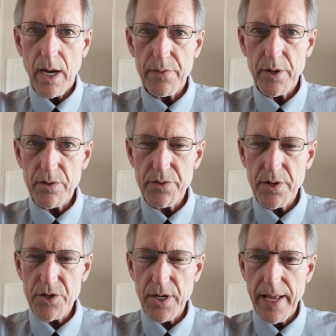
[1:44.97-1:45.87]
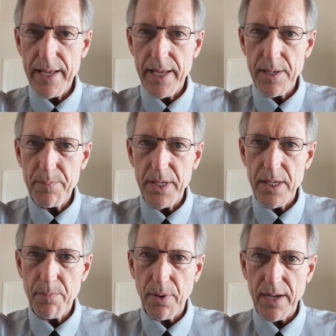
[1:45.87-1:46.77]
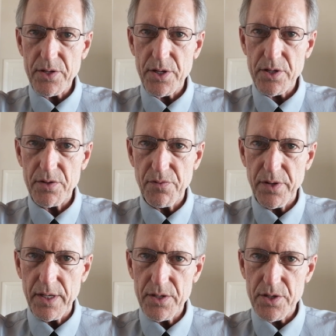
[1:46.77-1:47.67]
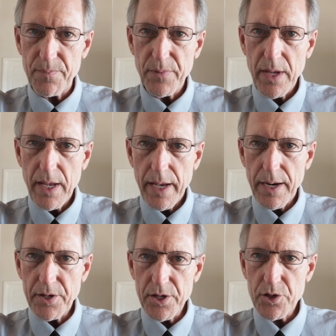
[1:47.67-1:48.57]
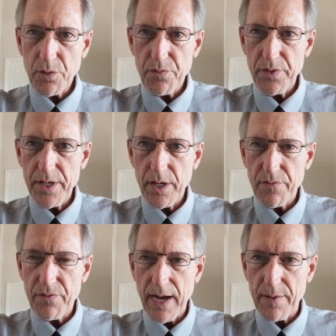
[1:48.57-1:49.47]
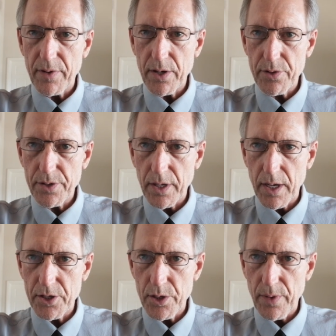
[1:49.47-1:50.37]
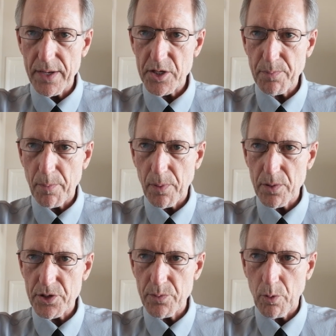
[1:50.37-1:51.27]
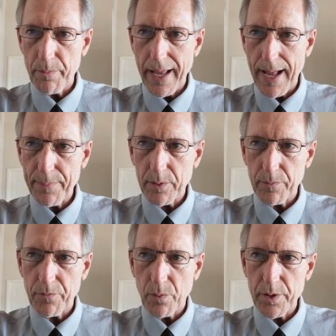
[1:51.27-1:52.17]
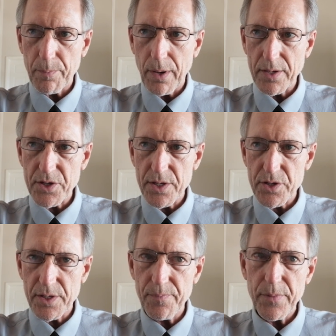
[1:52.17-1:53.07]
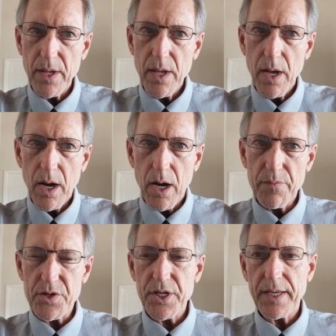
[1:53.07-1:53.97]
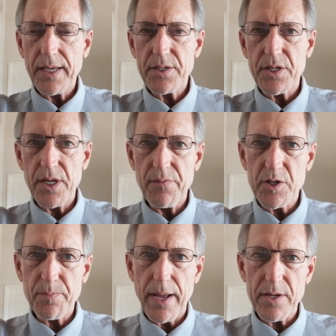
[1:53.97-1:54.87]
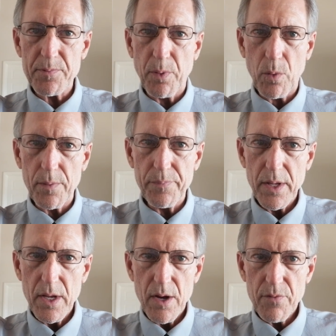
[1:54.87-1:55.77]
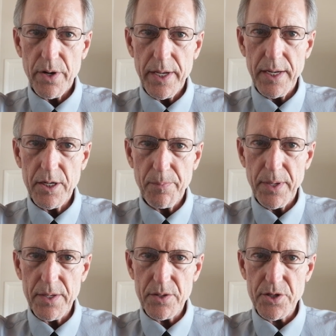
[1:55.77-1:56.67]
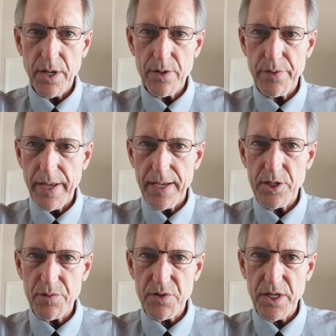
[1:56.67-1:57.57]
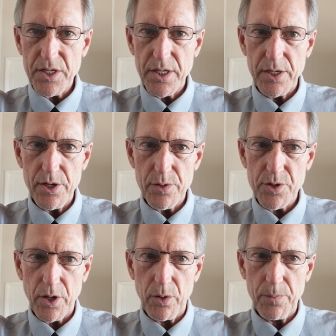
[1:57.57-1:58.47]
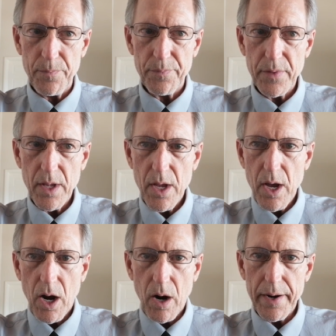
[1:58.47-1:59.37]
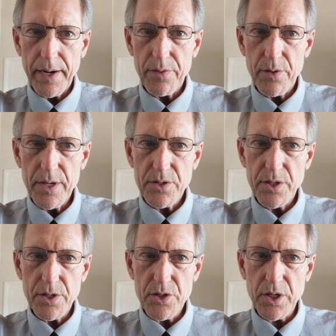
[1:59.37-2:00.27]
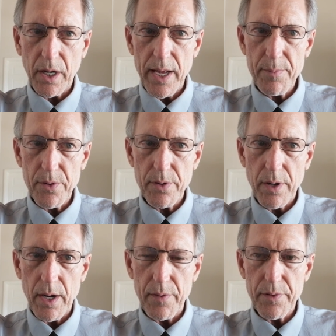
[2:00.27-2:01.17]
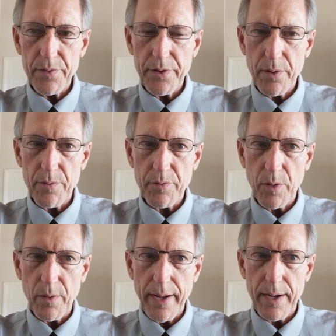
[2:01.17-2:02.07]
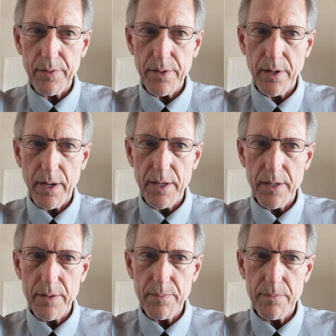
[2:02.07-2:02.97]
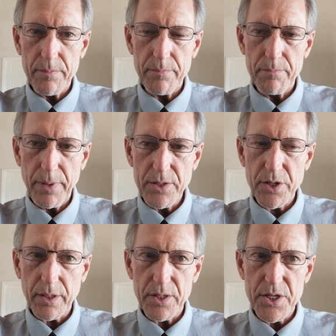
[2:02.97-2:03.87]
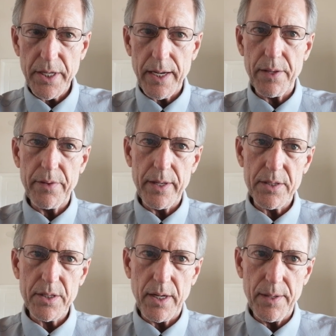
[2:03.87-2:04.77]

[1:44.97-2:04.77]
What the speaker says: there's an AAP processing fees. An additional fee of $500 US per person will be applicable for the processing of the St. Kitts and Nevis passport for any dependents under the age of 16 years old. All right, now there is a disclaimer that they're throwing out, basically stating that